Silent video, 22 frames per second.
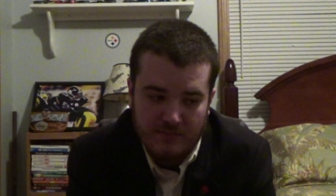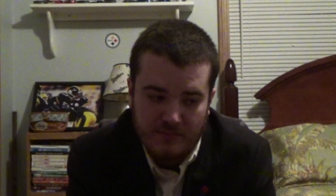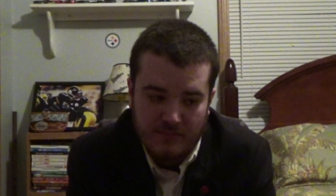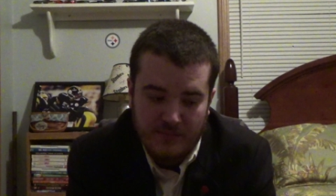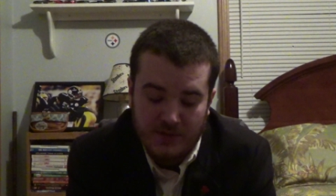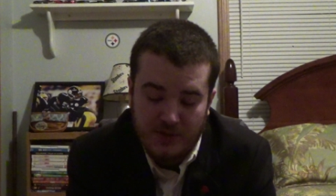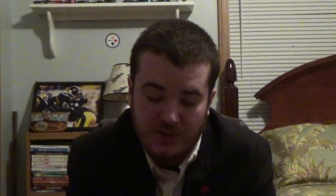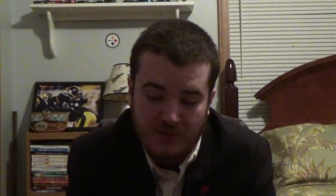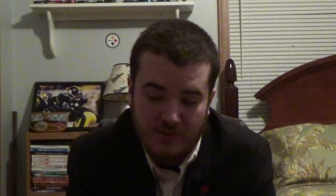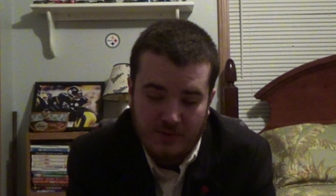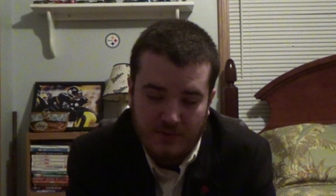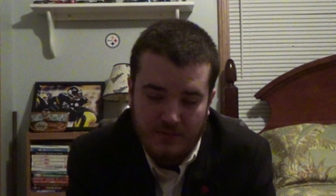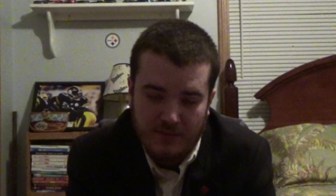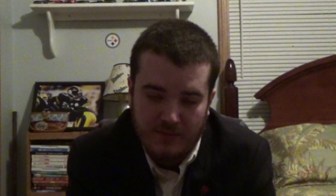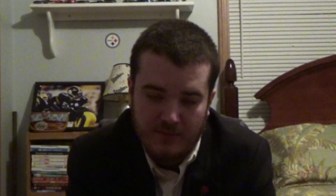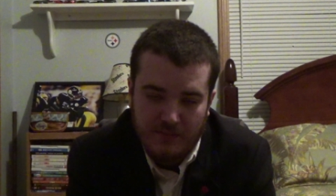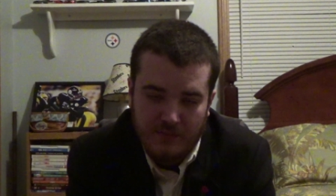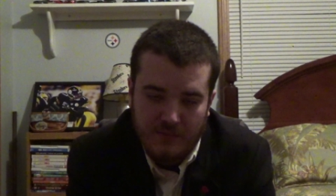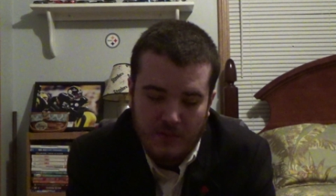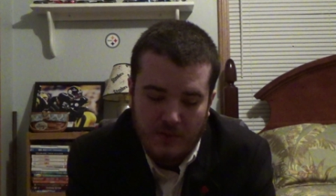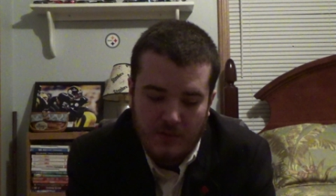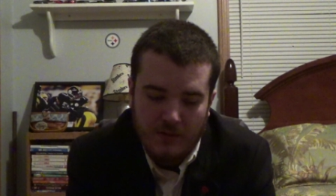the truth.
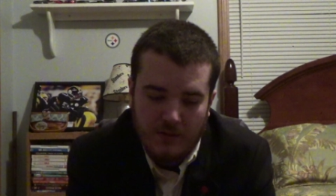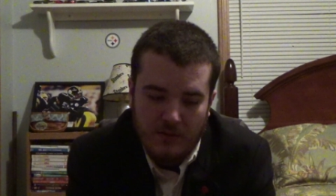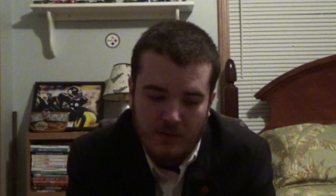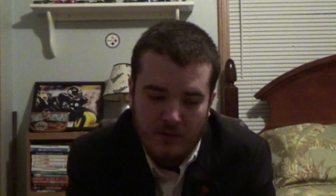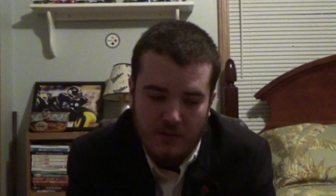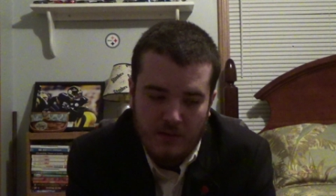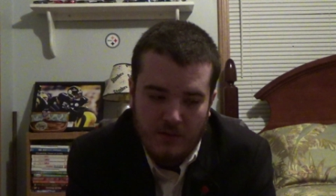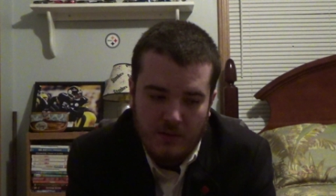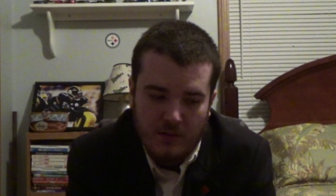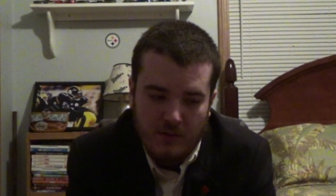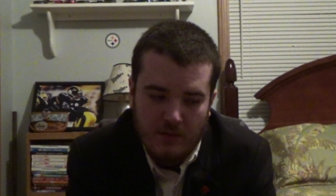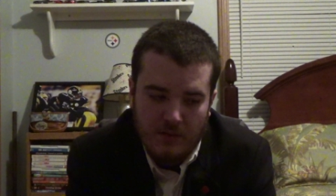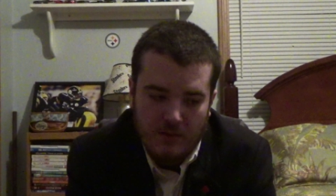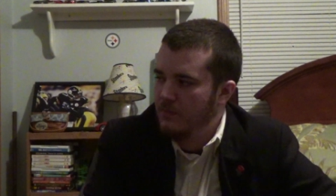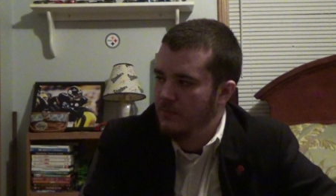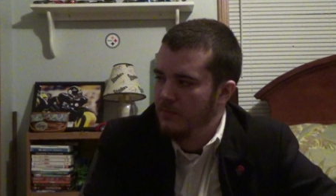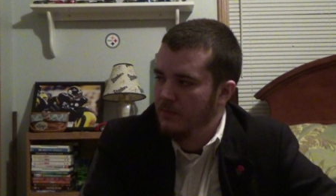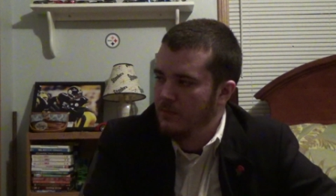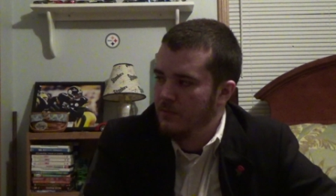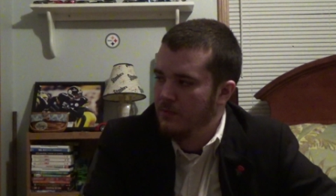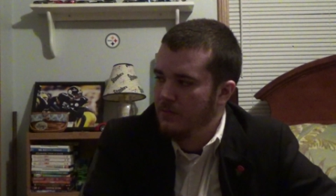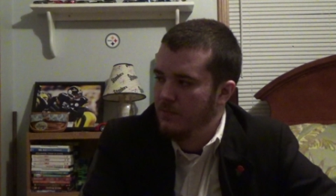
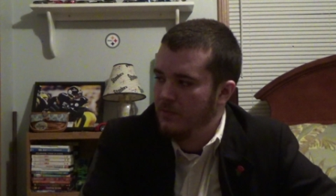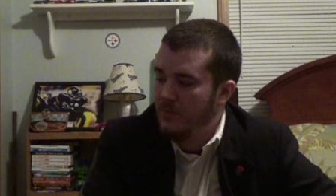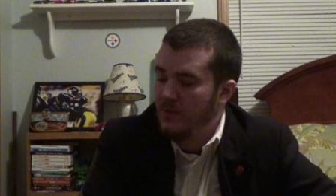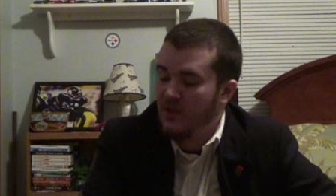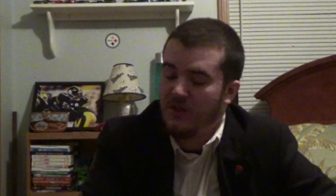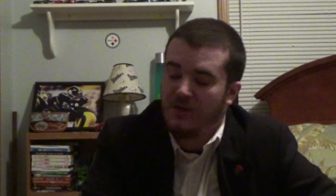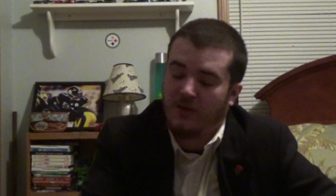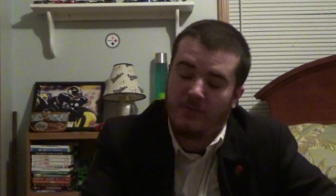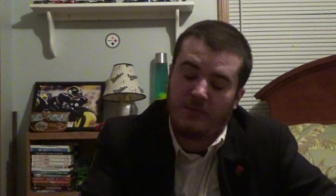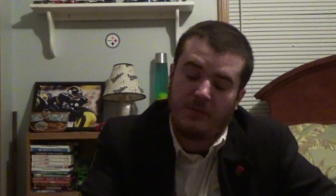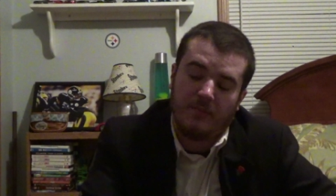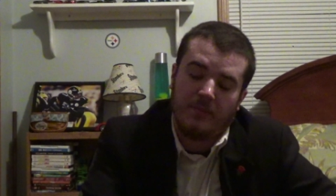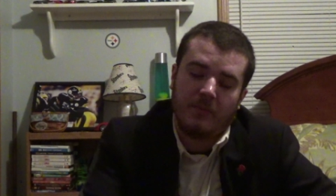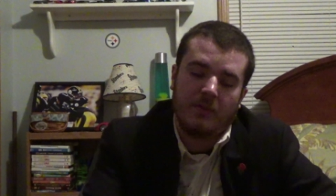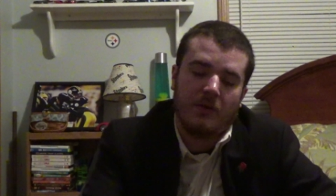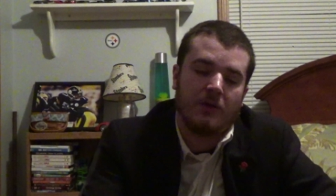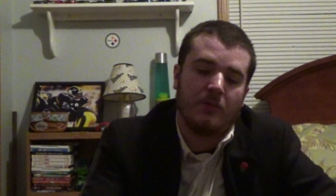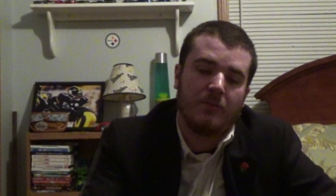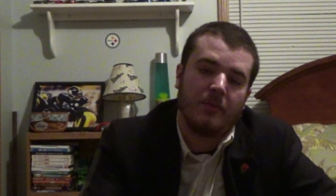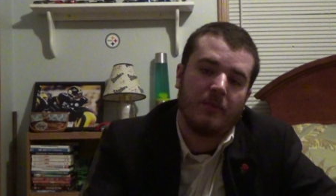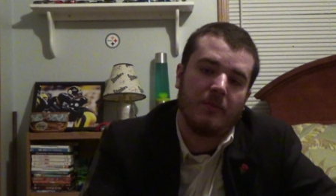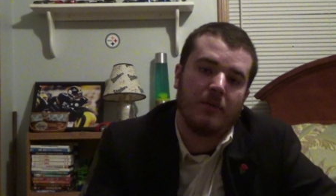Yeah, he will be,
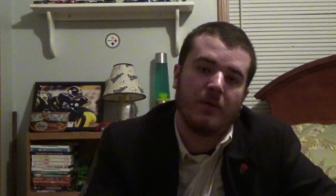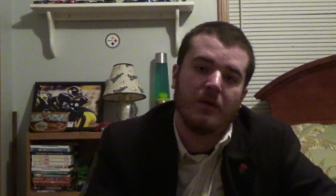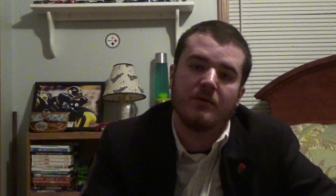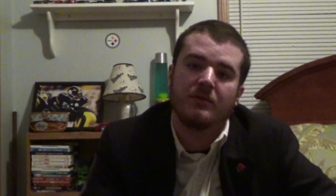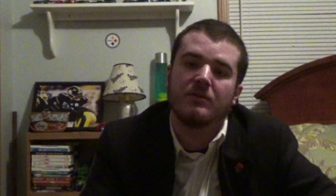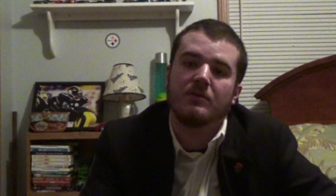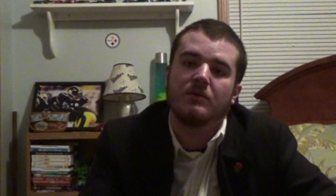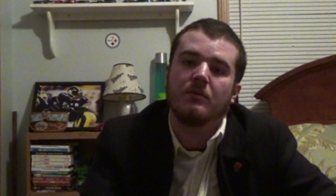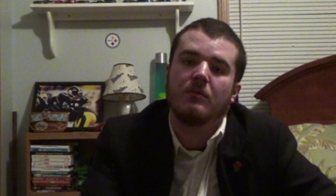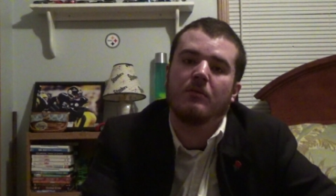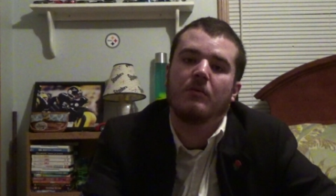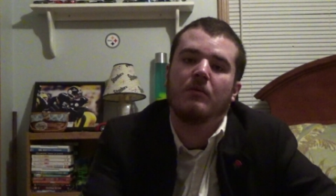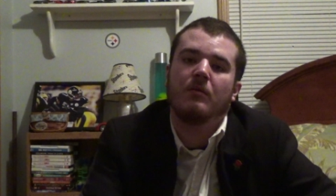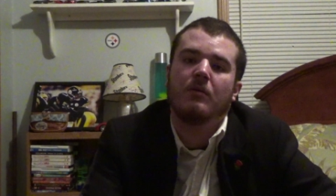he'd be missed.